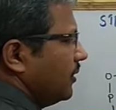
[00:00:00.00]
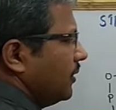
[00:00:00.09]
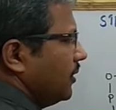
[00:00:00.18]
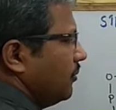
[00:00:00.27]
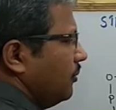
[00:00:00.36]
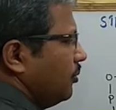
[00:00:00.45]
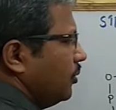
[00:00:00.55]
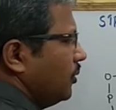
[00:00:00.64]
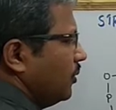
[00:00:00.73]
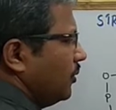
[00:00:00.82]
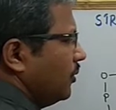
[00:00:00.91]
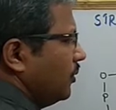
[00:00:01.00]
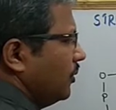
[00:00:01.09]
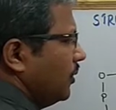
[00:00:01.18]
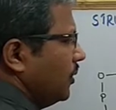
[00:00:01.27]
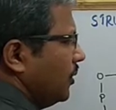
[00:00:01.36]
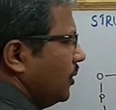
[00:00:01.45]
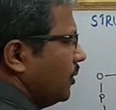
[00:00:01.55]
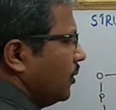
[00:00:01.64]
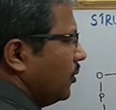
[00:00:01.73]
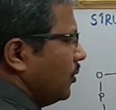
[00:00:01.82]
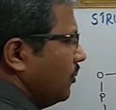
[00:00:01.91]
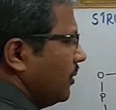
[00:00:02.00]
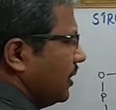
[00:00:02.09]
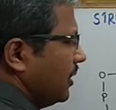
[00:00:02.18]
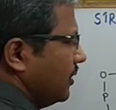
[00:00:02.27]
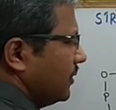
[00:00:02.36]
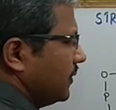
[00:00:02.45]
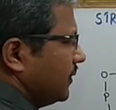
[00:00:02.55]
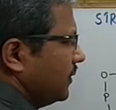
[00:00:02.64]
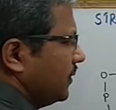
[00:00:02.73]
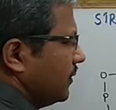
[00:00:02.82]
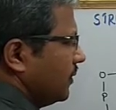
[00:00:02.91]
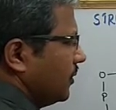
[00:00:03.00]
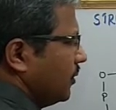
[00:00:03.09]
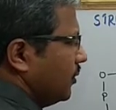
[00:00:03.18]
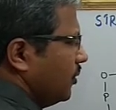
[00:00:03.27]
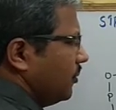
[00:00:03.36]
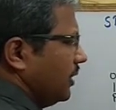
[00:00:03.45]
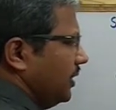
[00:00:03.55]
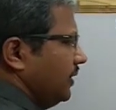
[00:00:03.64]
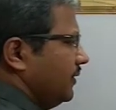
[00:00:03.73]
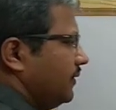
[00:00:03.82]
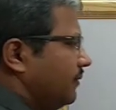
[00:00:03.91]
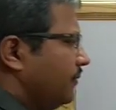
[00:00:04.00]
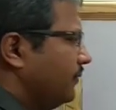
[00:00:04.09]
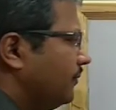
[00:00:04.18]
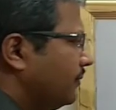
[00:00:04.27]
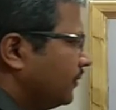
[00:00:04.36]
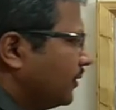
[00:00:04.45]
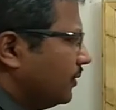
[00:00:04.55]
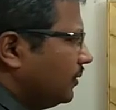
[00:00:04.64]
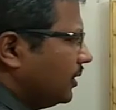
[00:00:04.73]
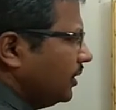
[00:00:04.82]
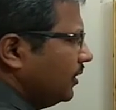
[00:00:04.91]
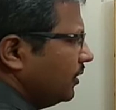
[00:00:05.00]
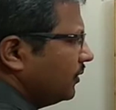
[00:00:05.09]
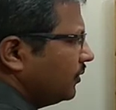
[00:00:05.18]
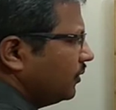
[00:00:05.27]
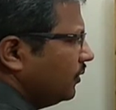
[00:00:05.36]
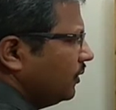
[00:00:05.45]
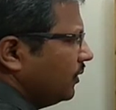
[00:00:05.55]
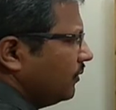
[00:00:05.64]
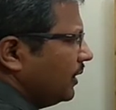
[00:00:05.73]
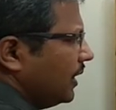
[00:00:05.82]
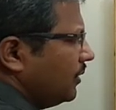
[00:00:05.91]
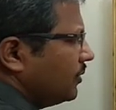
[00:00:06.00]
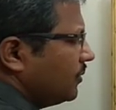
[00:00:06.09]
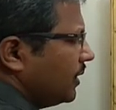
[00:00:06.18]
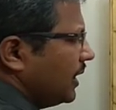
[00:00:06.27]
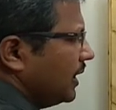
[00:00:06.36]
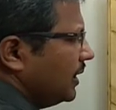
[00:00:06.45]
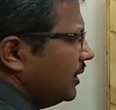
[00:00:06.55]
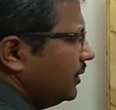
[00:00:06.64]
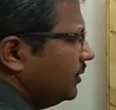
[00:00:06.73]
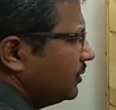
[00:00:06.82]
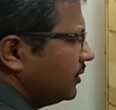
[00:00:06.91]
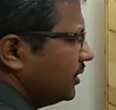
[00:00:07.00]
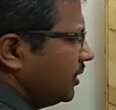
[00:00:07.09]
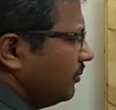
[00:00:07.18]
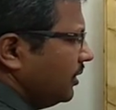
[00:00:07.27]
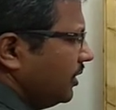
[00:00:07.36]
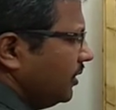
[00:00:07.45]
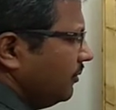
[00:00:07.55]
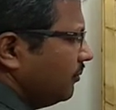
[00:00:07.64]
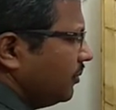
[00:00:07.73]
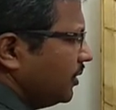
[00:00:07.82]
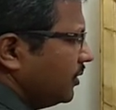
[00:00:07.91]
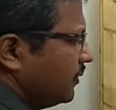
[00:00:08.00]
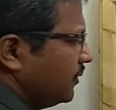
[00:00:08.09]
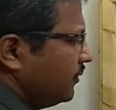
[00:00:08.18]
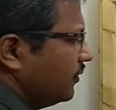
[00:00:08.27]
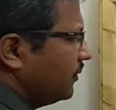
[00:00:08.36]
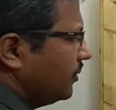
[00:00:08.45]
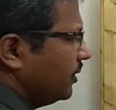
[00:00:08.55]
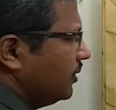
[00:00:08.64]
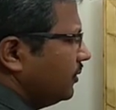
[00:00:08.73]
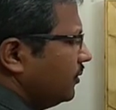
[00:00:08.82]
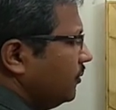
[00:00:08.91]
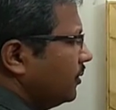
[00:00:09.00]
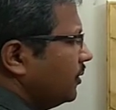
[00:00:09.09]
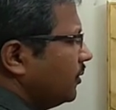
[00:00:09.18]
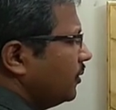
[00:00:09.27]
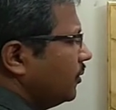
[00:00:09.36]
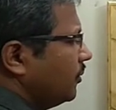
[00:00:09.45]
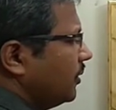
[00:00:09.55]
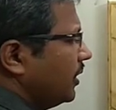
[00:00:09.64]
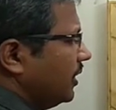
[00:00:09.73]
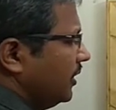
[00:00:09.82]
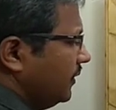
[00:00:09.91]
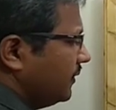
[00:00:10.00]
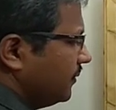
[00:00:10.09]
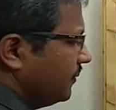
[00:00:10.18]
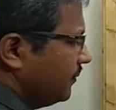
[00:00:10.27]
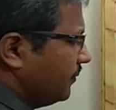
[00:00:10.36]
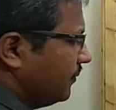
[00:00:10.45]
double bond O, O minus, O minus. Okay, so we have to add the remaining part of the phosphate group, O minus,